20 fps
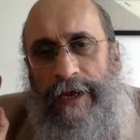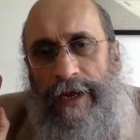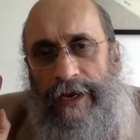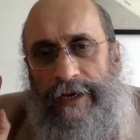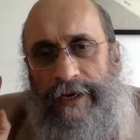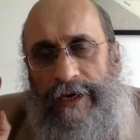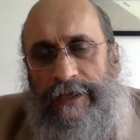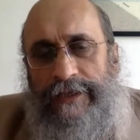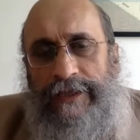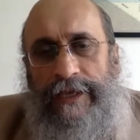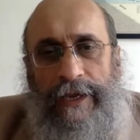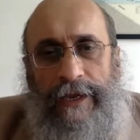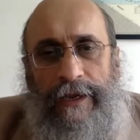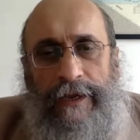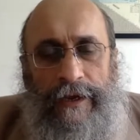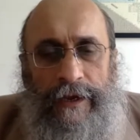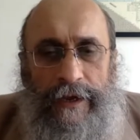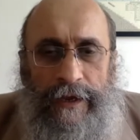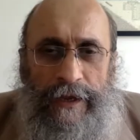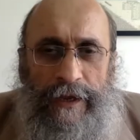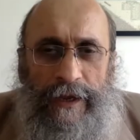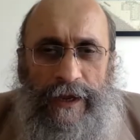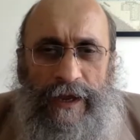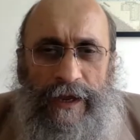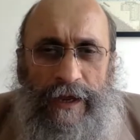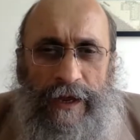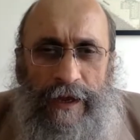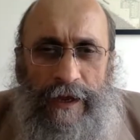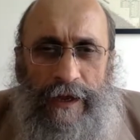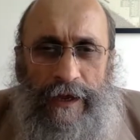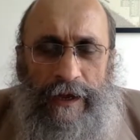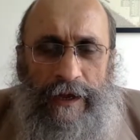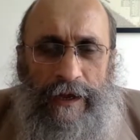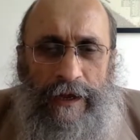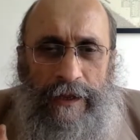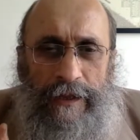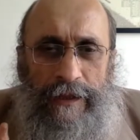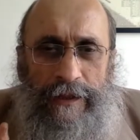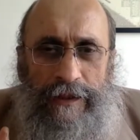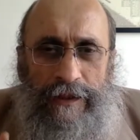And I think
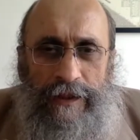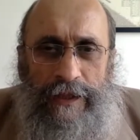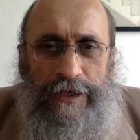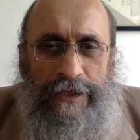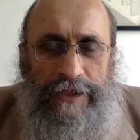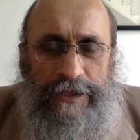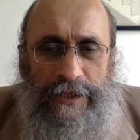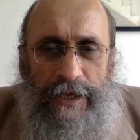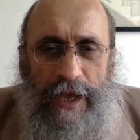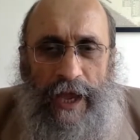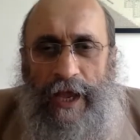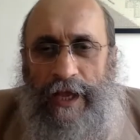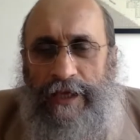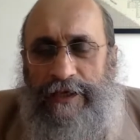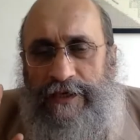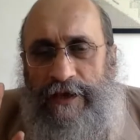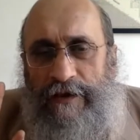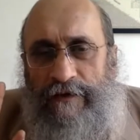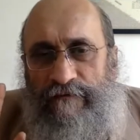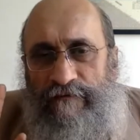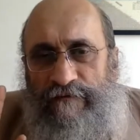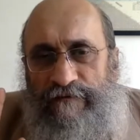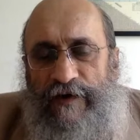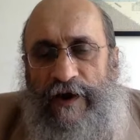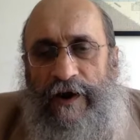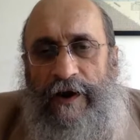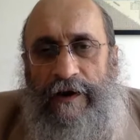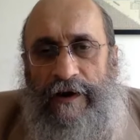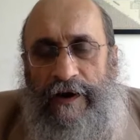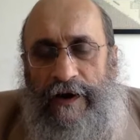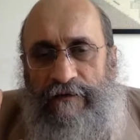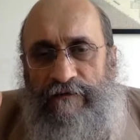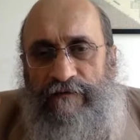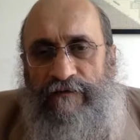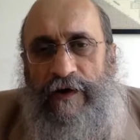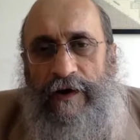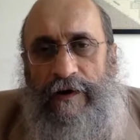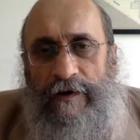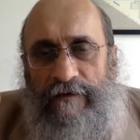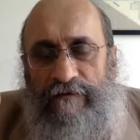this has very,
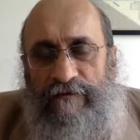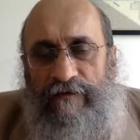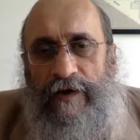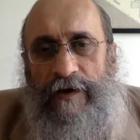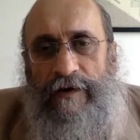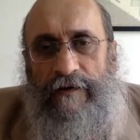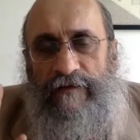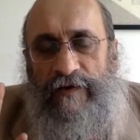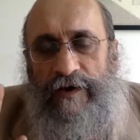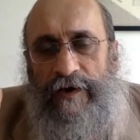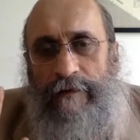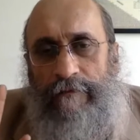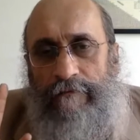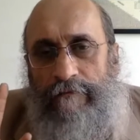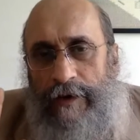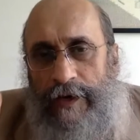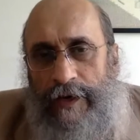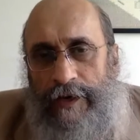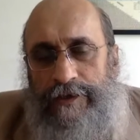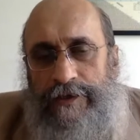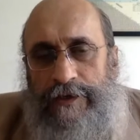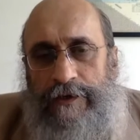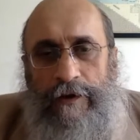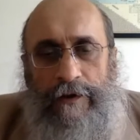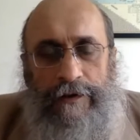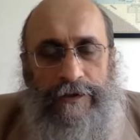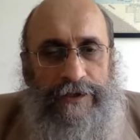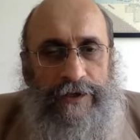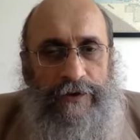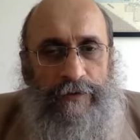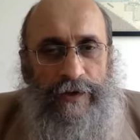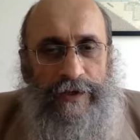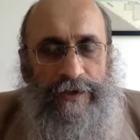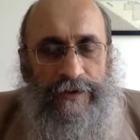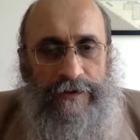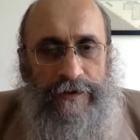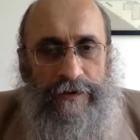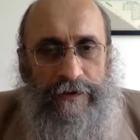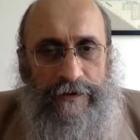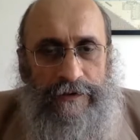very, very, very major
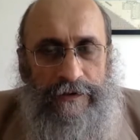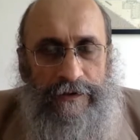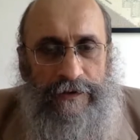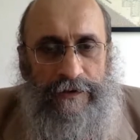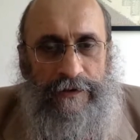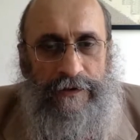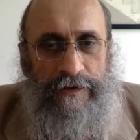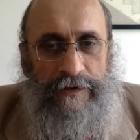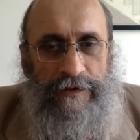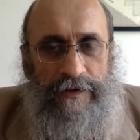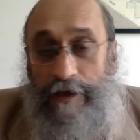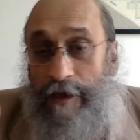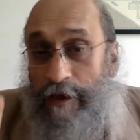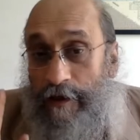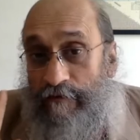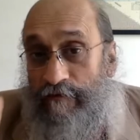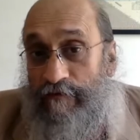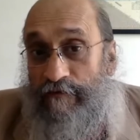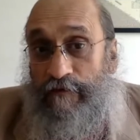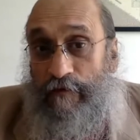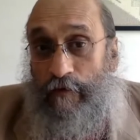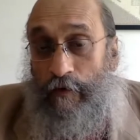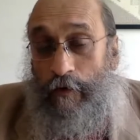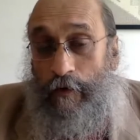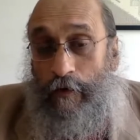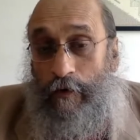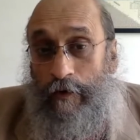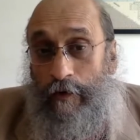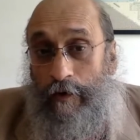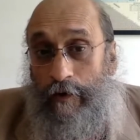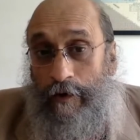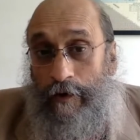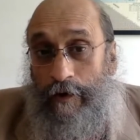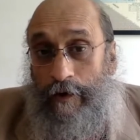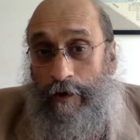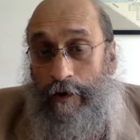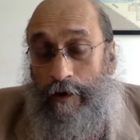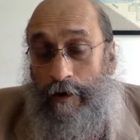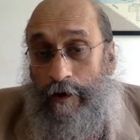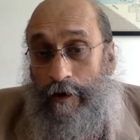consequences for
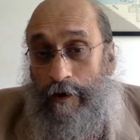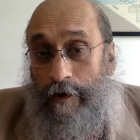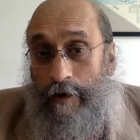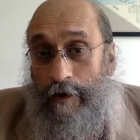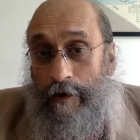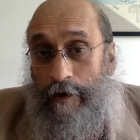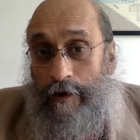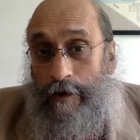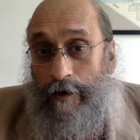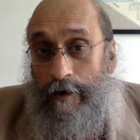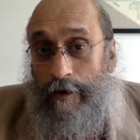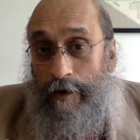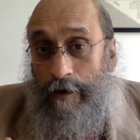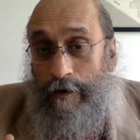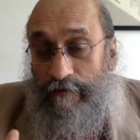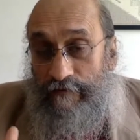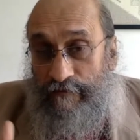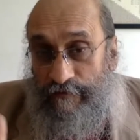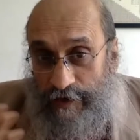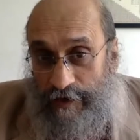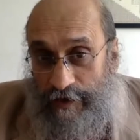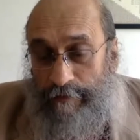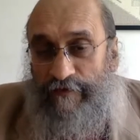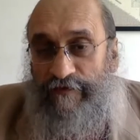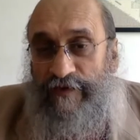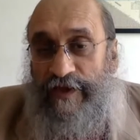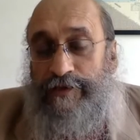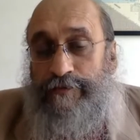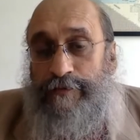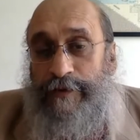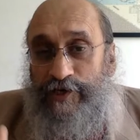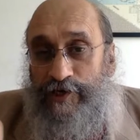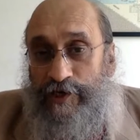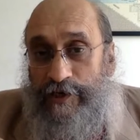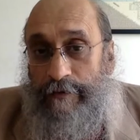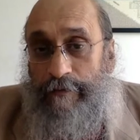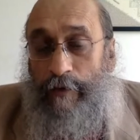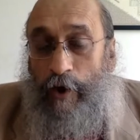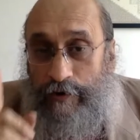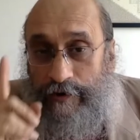freedom of
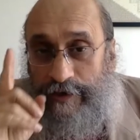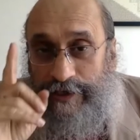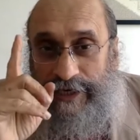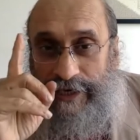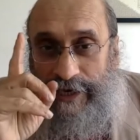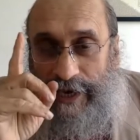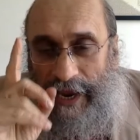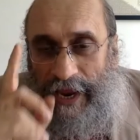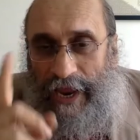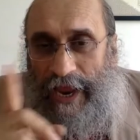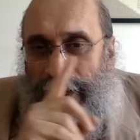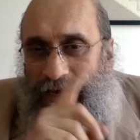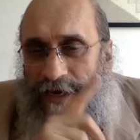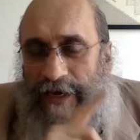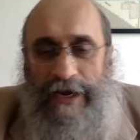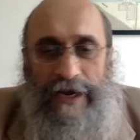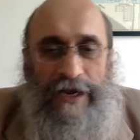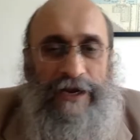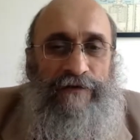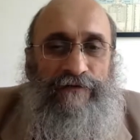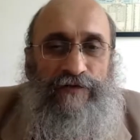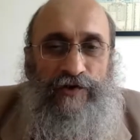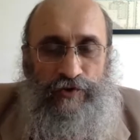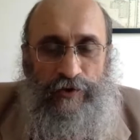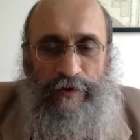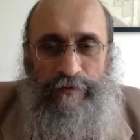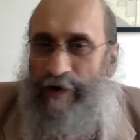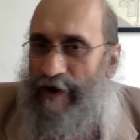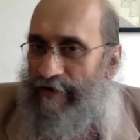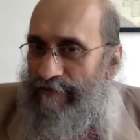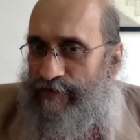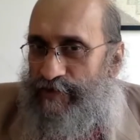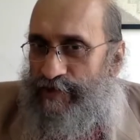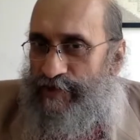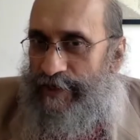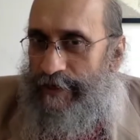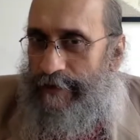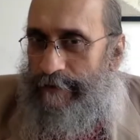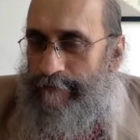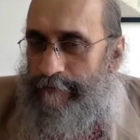expression, democracy, and individual
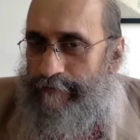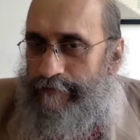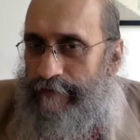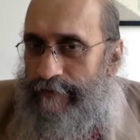privacy.